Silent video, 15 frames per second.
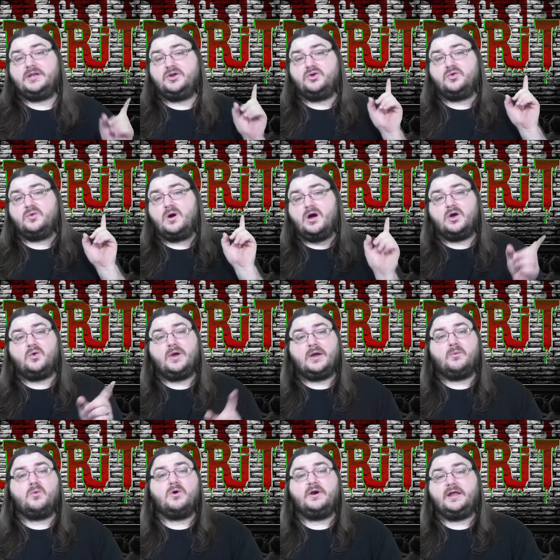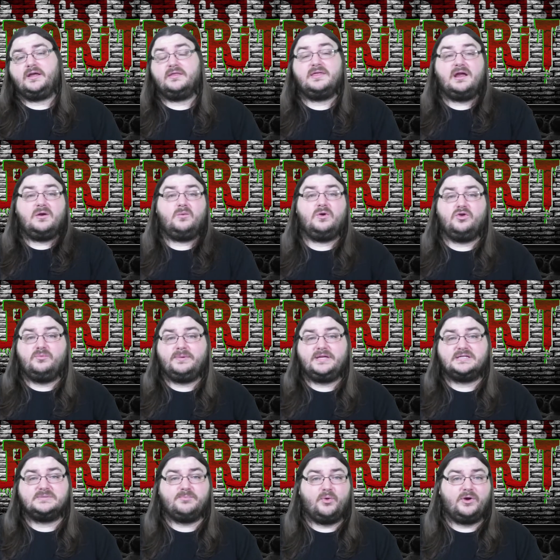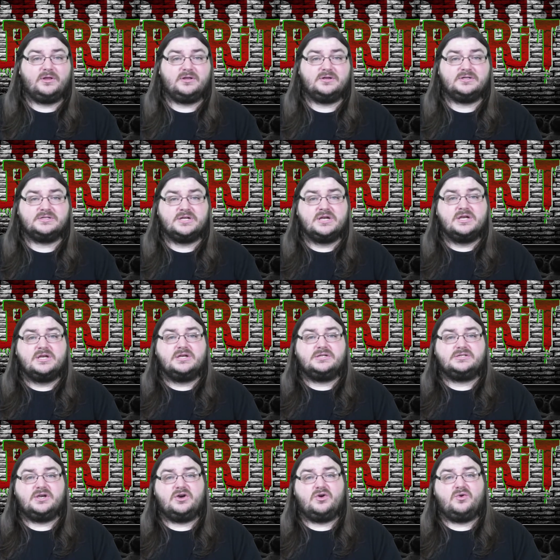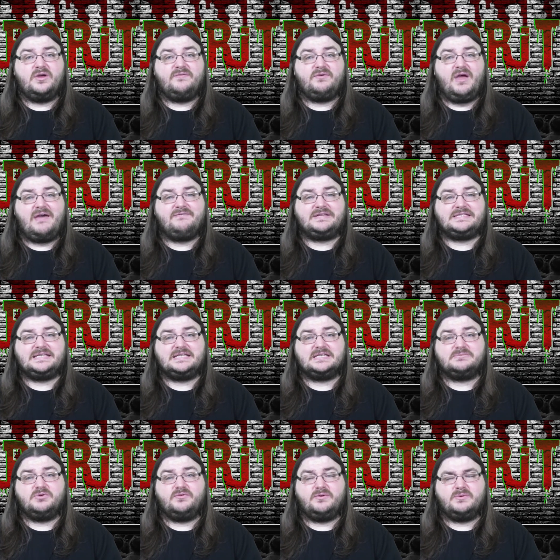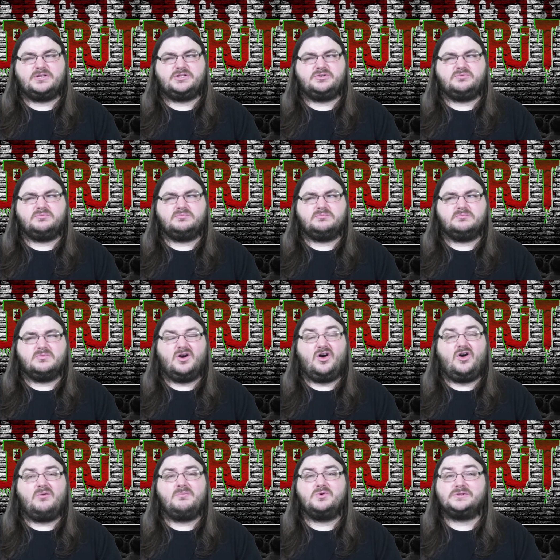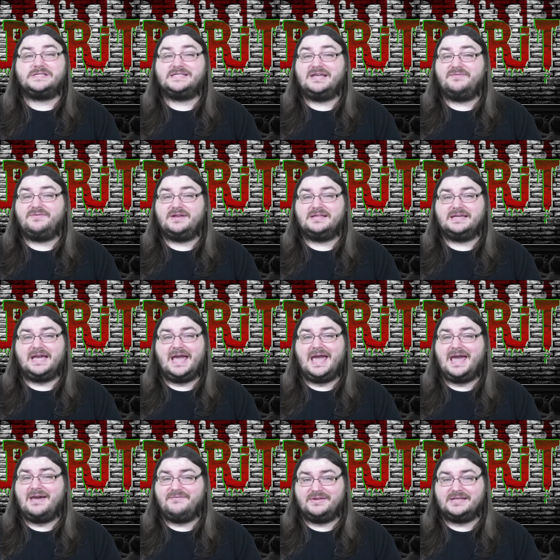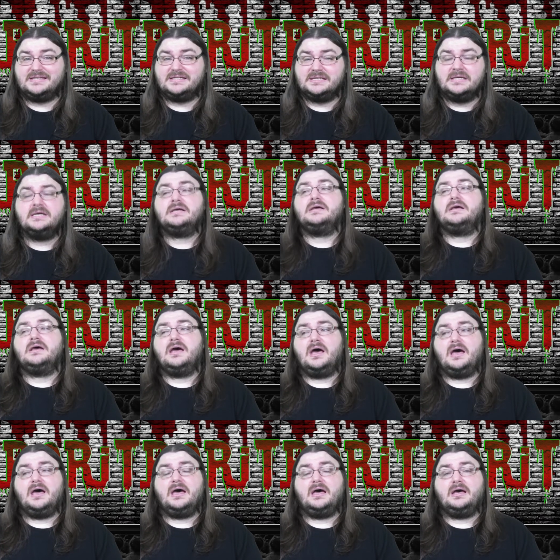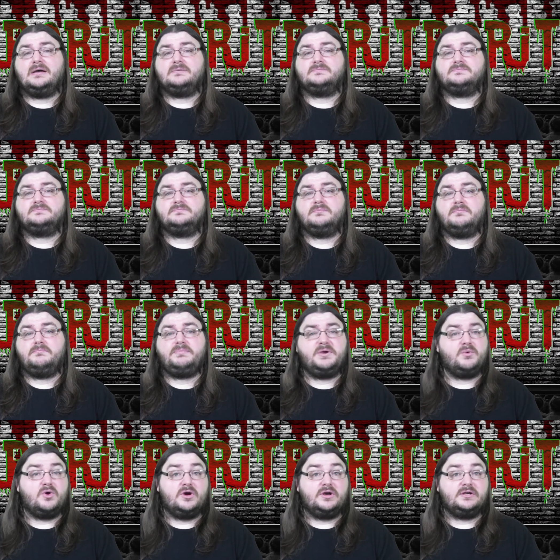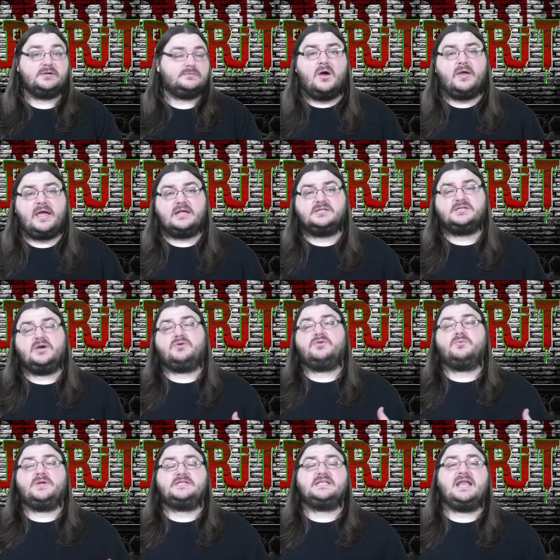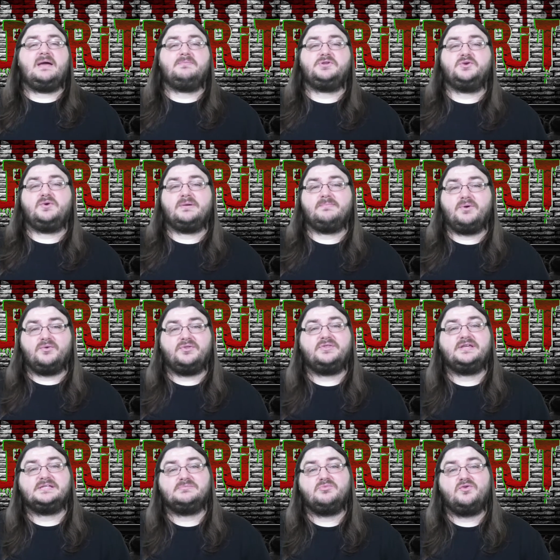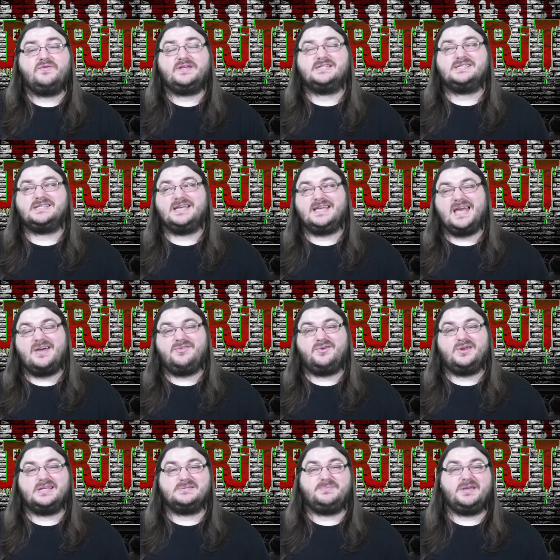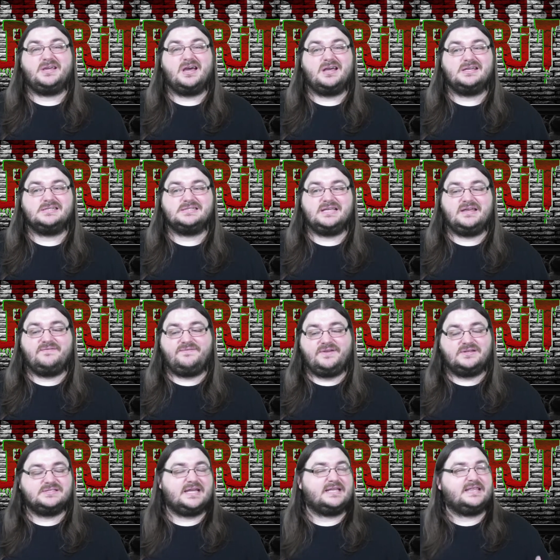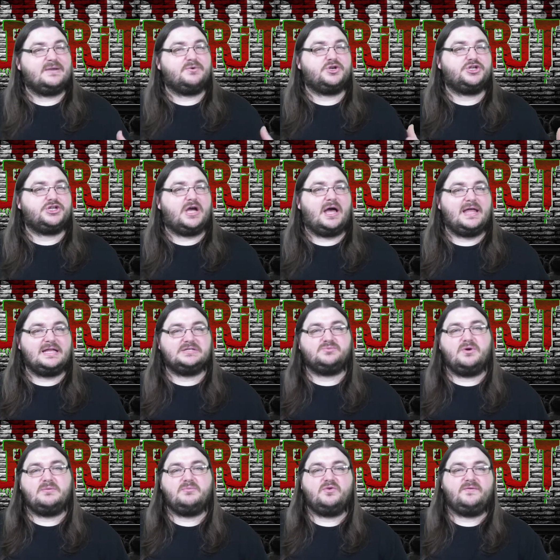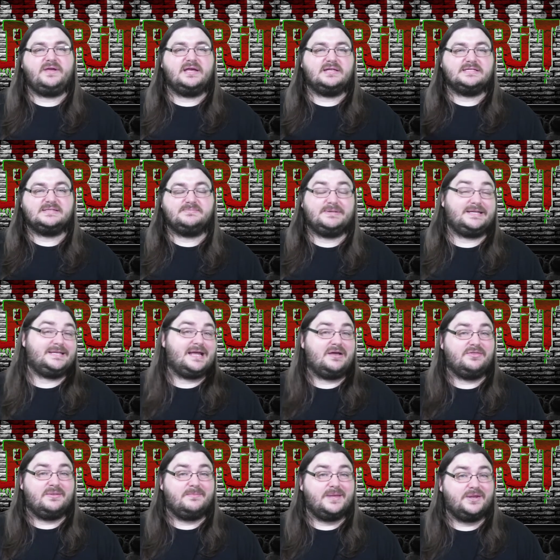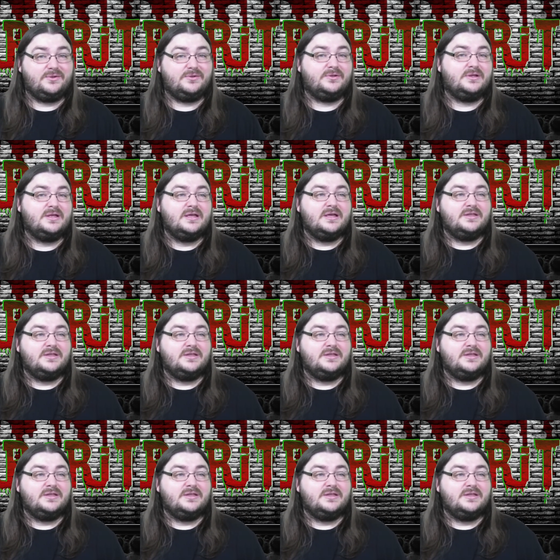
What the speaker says: we do, a quick warning, there will be spoilers. So if you haven't seen this movie, which you almost definitely haven't, be warned. Okay, so the reason I'm doing both of these movies together is because it feels like they were shot as one movie and split down the middle.